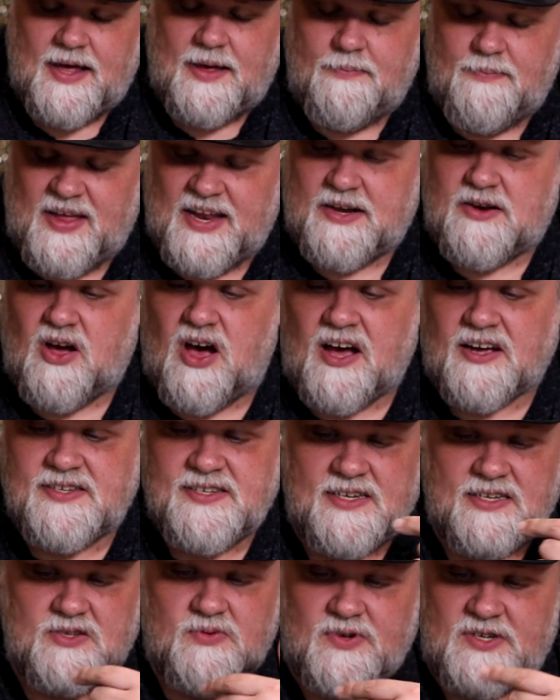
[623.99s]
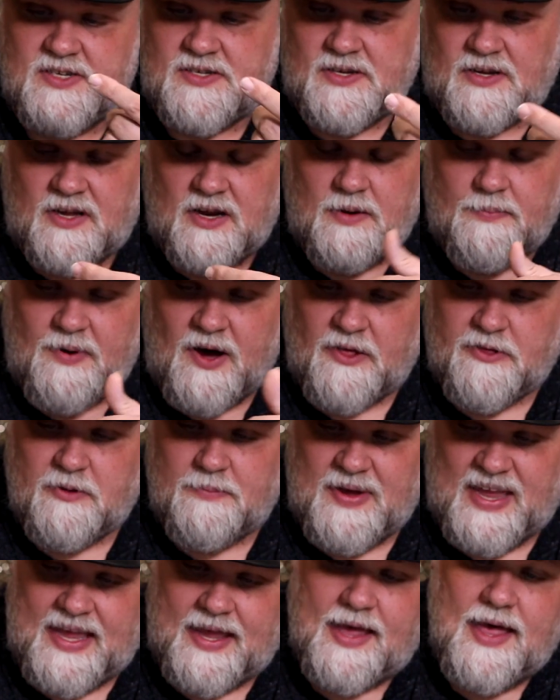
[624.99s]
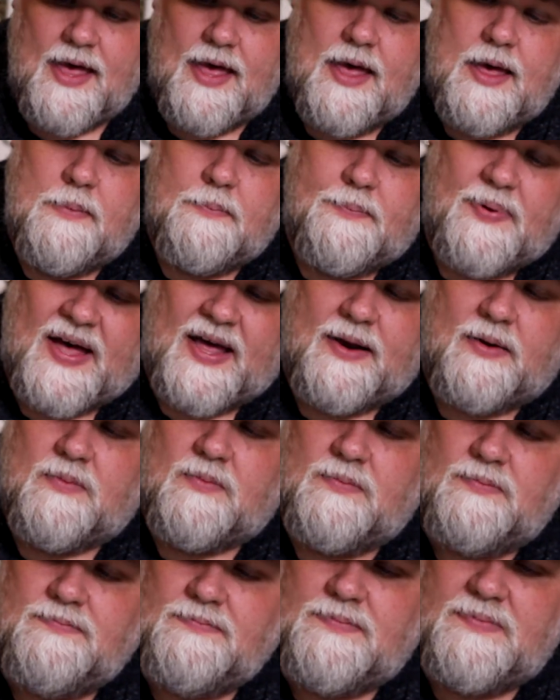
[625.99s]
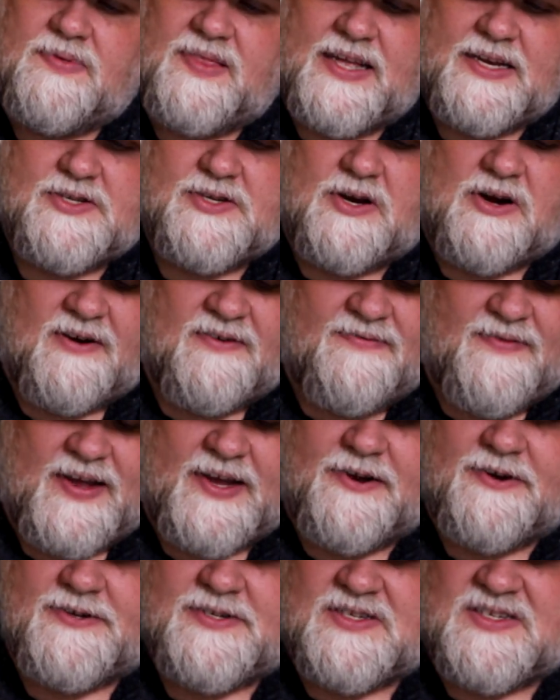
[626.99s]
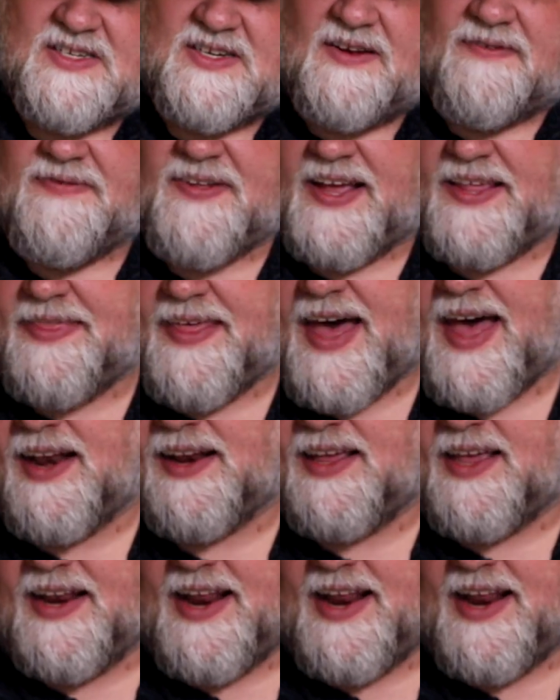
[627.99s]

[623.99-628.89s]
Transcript: emit toxins, which isn't going to bother me, but things on our fingers and stuff like that